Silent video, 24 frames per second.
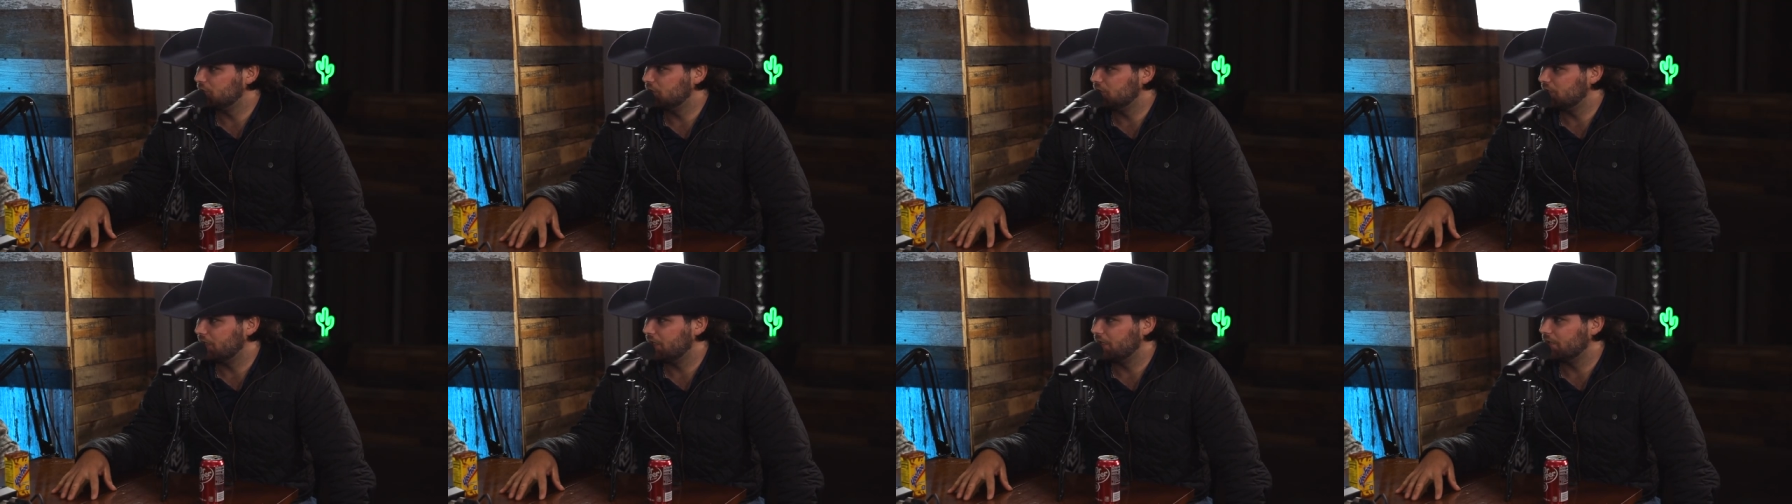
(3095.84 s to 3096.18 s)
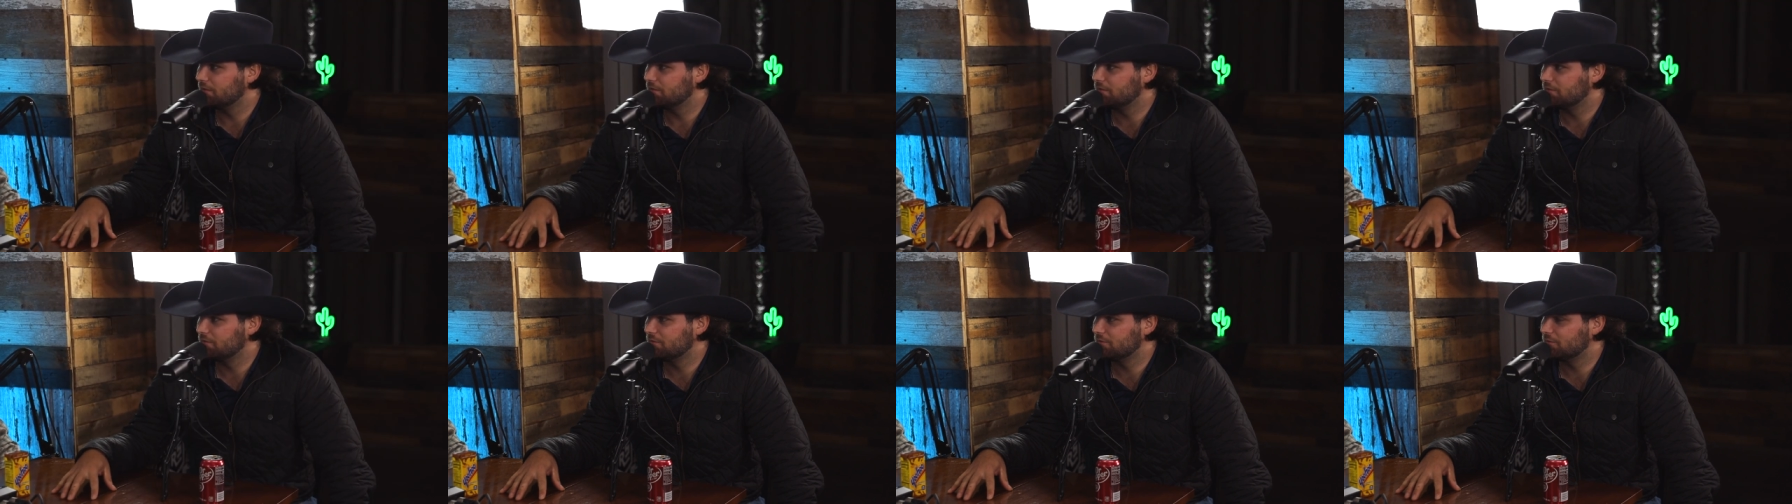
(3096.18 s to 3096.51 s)

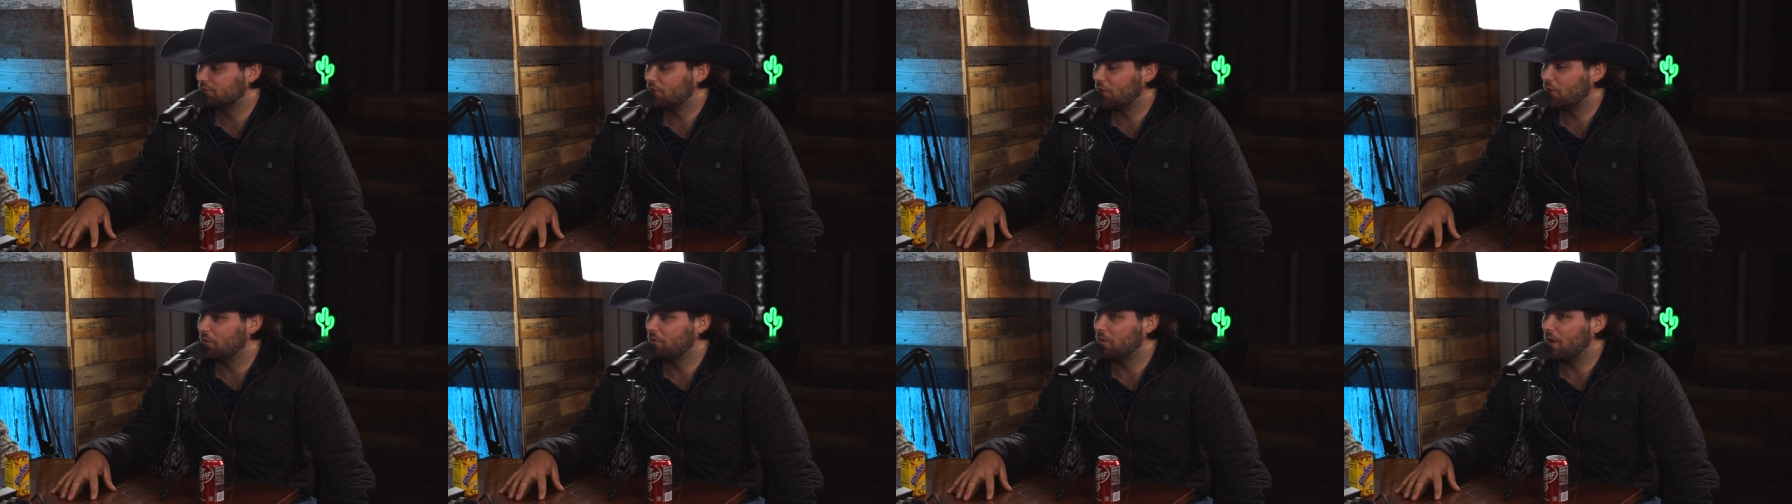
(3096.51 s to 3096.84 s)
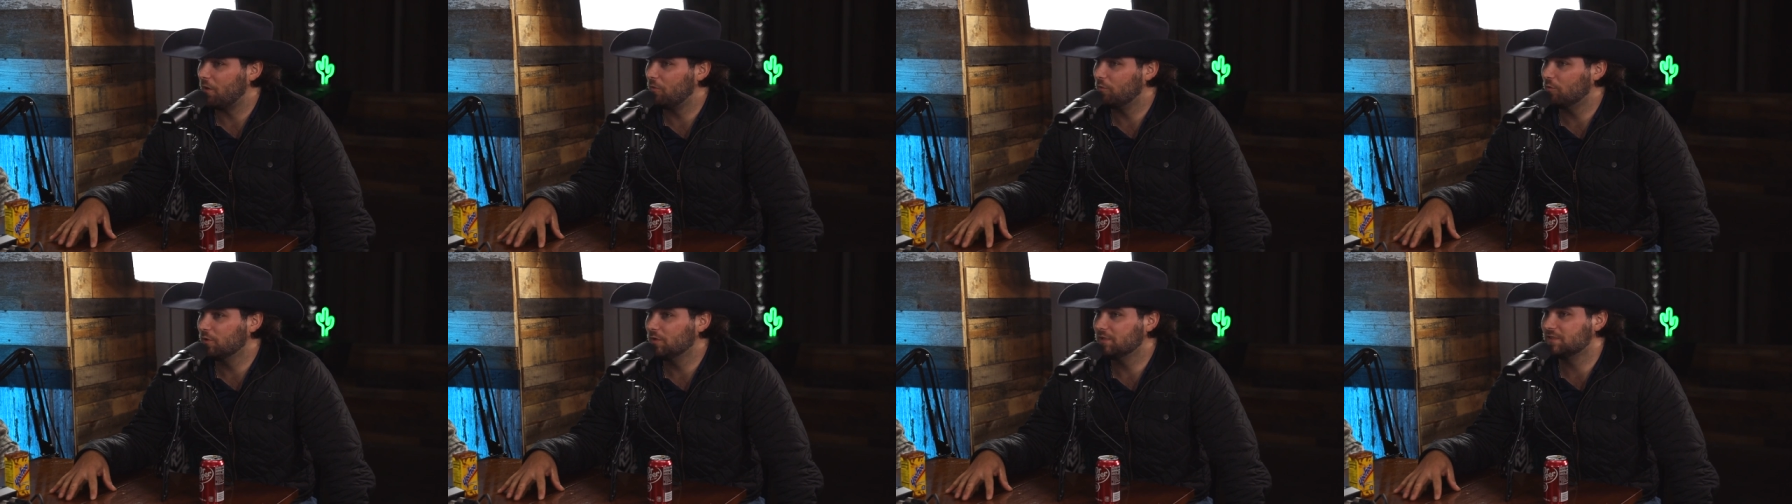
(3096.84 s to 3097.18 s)
six. So
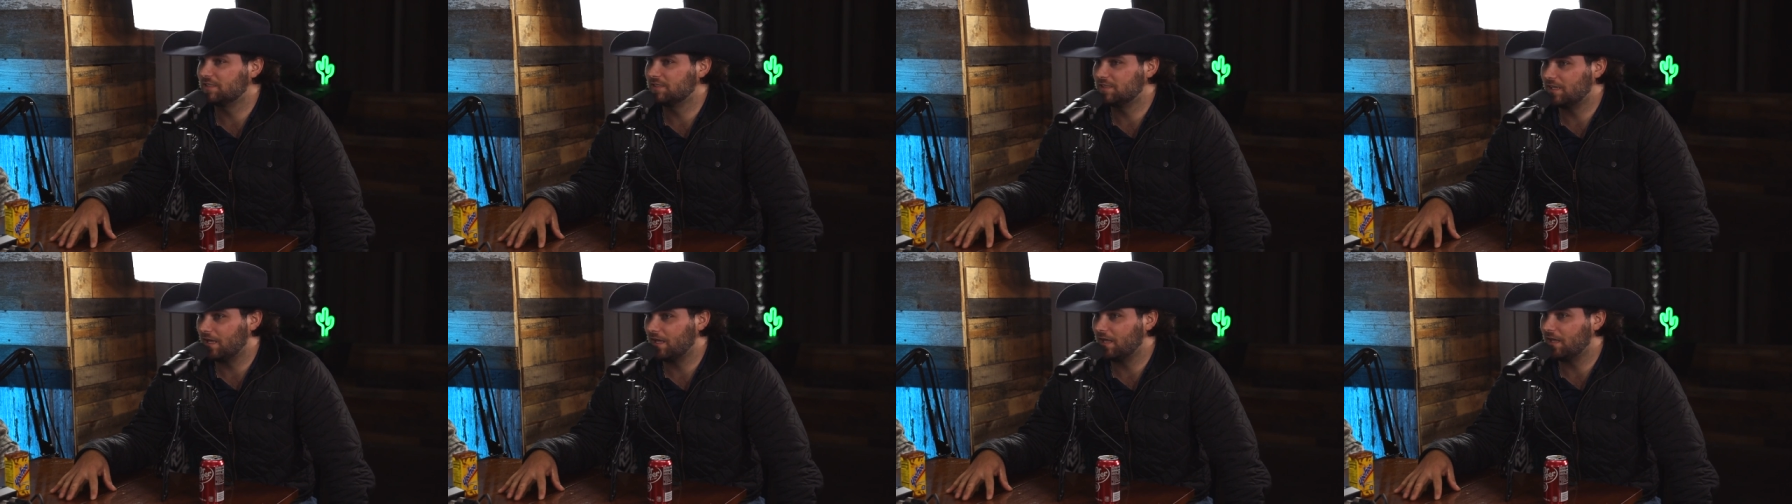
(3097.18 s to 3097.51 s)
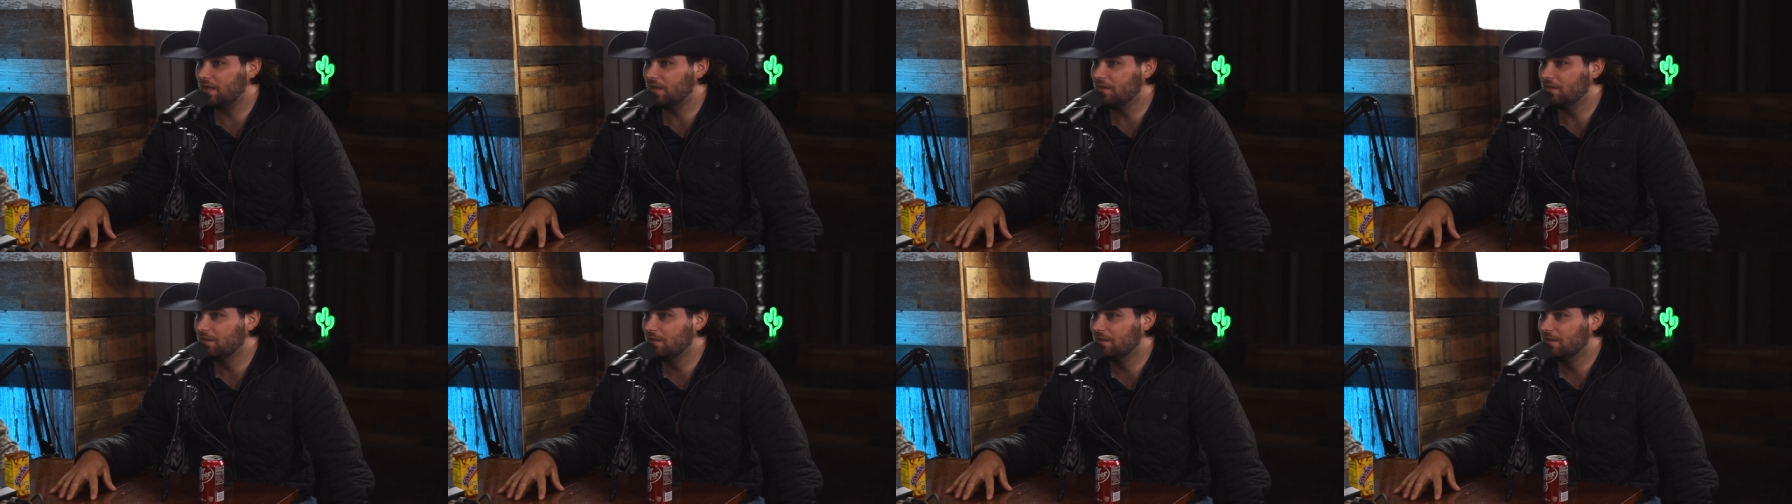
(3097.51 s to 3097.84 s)
I want to
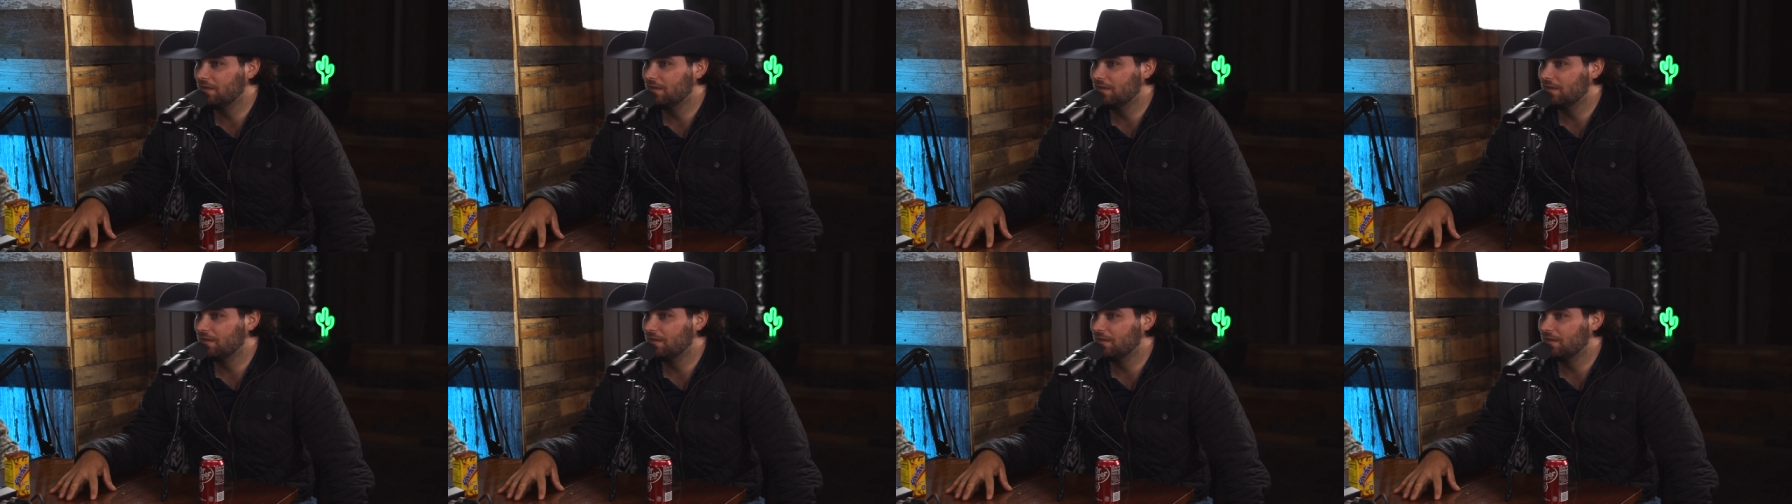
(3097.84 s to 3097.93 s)
say